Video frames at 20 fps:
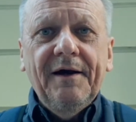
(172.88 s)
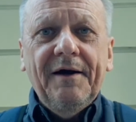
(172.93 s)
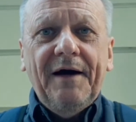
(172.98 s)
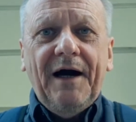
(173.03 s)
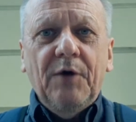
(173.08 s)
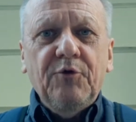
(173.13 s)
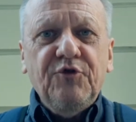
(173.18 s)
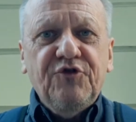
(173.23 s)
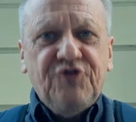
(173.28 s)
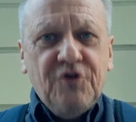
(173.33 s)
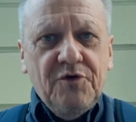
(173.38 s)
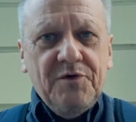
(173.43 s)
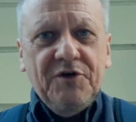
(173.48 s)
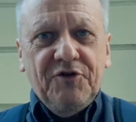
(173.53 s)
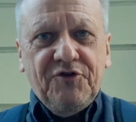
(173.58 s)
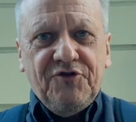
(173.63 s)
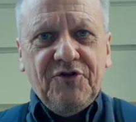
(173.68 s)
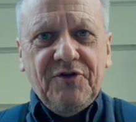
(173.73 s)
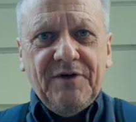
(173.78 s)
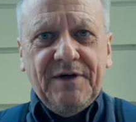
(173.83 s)
I was doing a
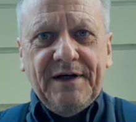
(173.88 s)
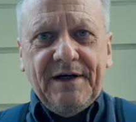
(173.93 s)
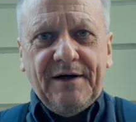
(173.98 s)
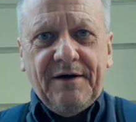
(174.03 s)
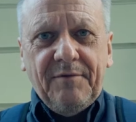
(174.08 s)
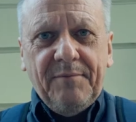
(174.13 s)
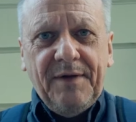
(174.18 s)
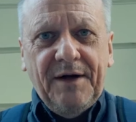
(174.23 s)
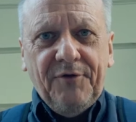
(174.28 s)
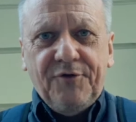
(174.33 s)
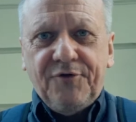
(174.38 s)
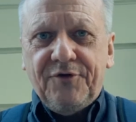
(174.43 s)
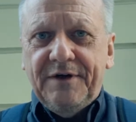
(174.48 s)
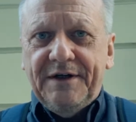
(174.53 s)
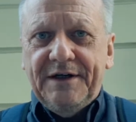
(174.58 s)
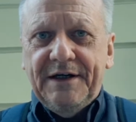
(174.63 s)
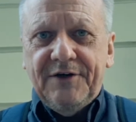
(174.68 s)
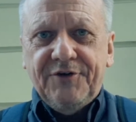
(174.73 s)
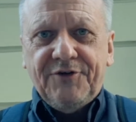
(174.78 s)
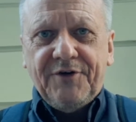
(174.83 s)
tour here about 3
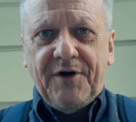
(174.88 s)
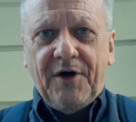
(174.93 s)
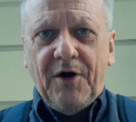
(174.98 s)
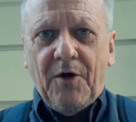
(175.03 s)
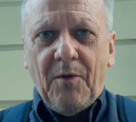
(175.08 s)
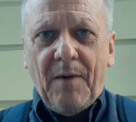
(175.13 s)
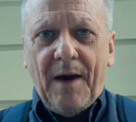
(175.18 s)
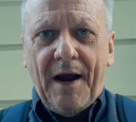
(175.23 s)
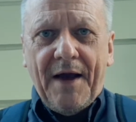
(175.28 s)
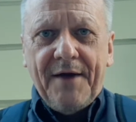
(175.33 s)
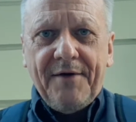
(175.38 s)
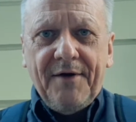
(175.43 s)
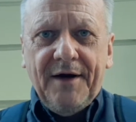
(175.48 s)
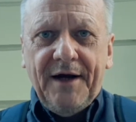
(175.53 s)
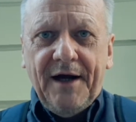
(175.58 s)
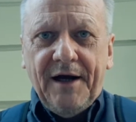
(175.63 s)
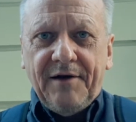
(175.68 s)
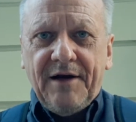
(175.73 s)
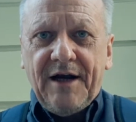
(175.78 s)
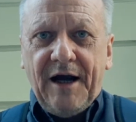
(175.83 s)
years ago, and I
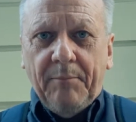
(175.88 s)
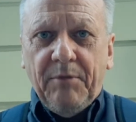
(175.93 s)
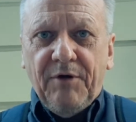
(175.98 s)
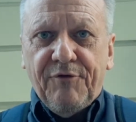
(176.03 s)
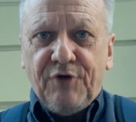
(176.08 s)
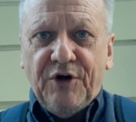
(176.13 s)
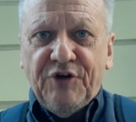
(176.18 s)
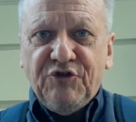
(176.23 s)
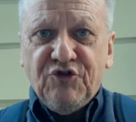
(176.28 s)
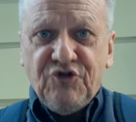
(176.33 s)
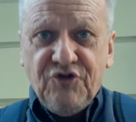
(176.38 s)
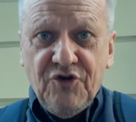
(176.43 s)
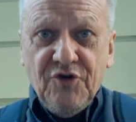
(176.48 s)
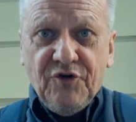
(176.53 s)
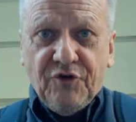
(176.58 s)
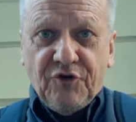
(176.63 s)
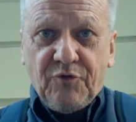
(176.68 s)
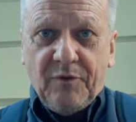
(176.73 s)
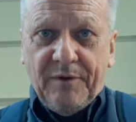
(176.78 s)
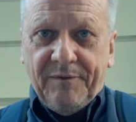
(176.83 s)
had a couple of French
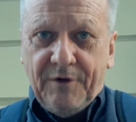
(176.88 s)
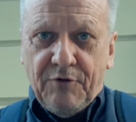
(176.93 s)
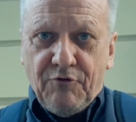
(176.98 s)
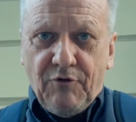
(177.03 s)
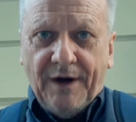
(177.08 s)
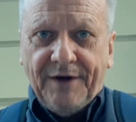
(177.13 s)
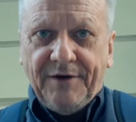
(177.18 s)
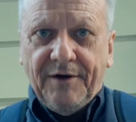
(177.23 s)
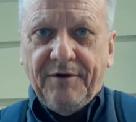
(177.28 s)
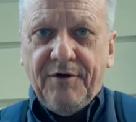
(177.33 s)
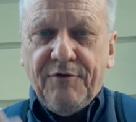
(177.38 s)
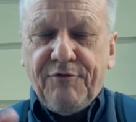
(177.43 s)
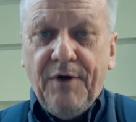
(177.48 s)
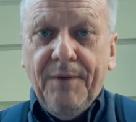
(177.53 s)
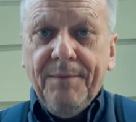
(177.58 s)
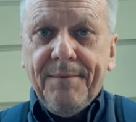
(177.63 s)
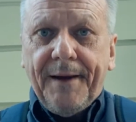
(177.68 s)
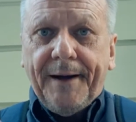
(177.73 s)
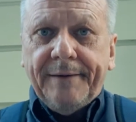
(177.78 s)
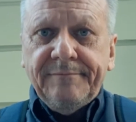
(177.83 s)
students with me right in the
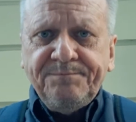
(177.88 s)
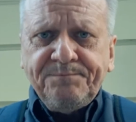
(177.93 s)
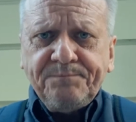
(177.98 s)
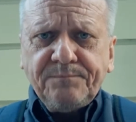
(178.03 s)
front there.